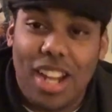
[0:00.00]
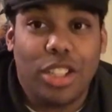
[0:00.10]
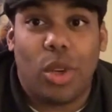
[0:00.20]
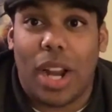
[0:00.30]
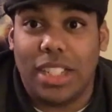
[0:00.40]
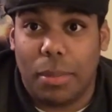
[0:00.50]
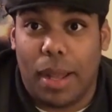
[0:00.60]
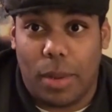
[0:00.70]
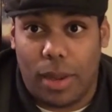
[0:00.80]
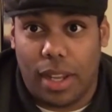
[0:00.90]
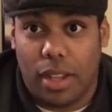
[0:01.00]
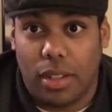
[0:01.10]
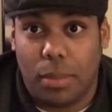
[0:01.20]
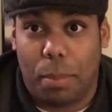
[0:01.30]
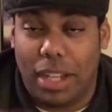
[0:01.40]
it's crazy, by the way, y'all.
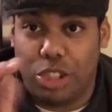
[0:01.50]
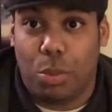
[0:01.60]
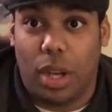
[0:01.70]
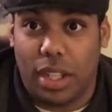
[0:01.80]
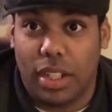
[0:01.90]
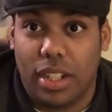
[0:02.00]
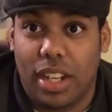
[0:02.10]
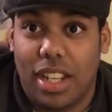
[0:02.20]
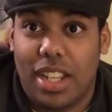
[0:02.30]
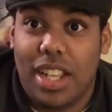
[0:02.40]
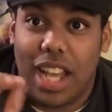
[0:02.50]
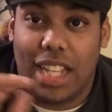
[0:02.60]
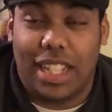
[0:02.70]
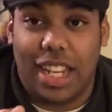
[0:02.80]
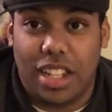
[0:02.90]
Big spoiler.
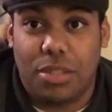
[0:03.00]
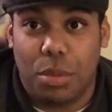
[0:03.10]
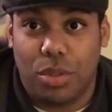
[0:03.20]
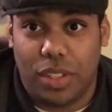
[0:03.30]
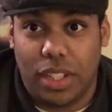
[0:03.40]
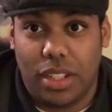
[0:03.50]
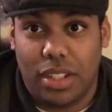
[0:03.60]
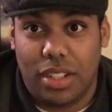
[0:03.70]
At the end of this movie,